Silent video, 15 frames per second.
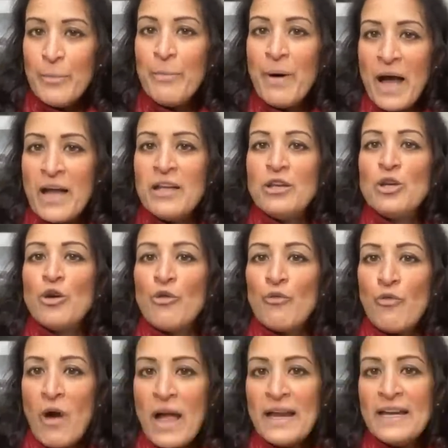But you're
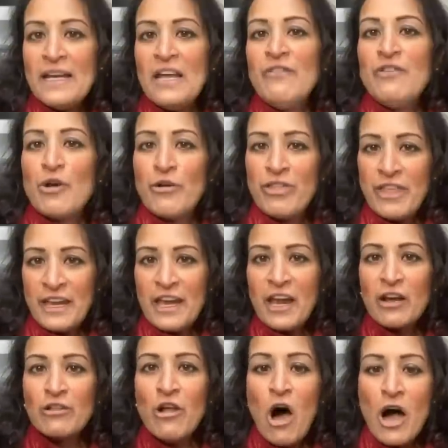right, if you're
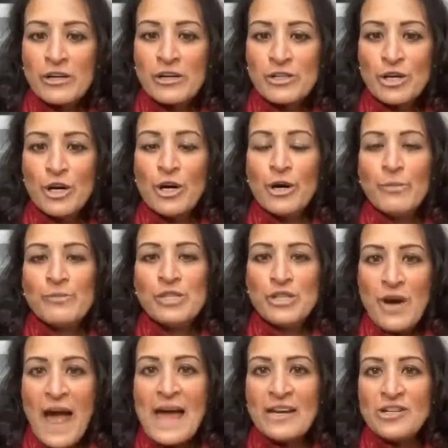thinking long-term
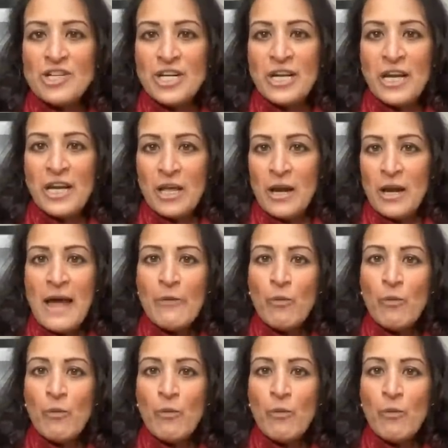strategy and